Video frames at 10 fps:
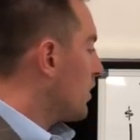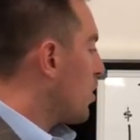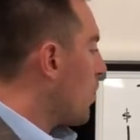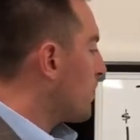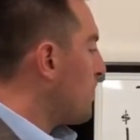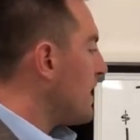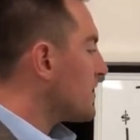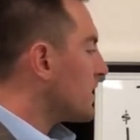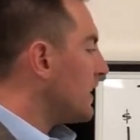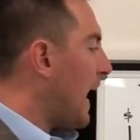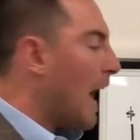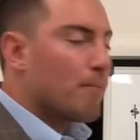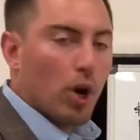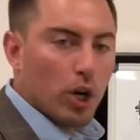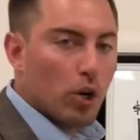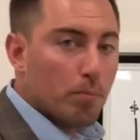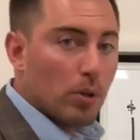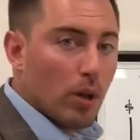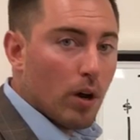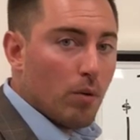going basically at market or
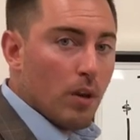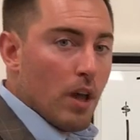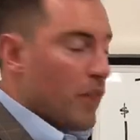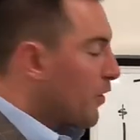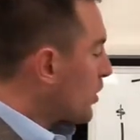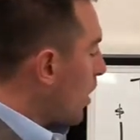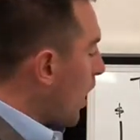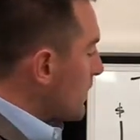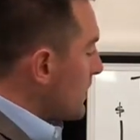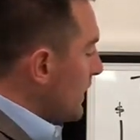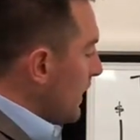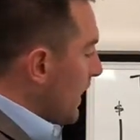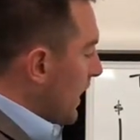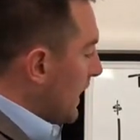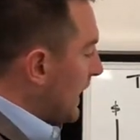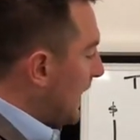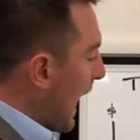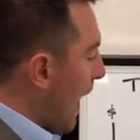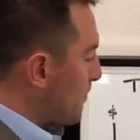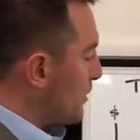below, they're causing a
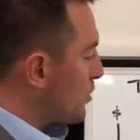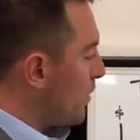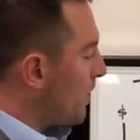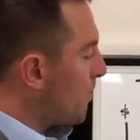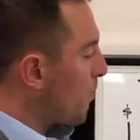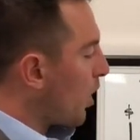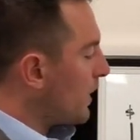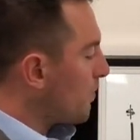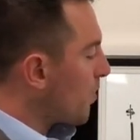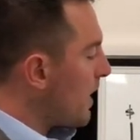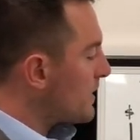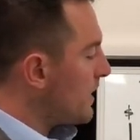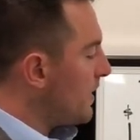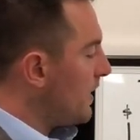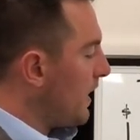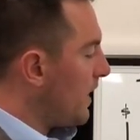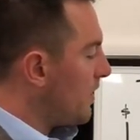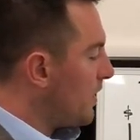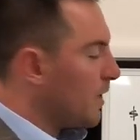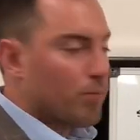gap between the market price
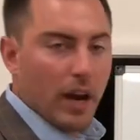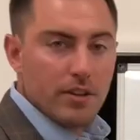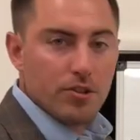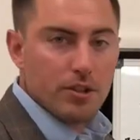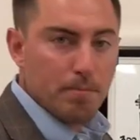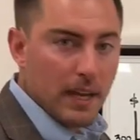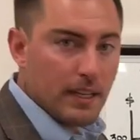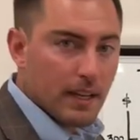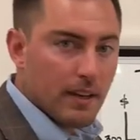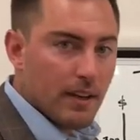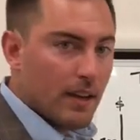and the appraiser's opinion.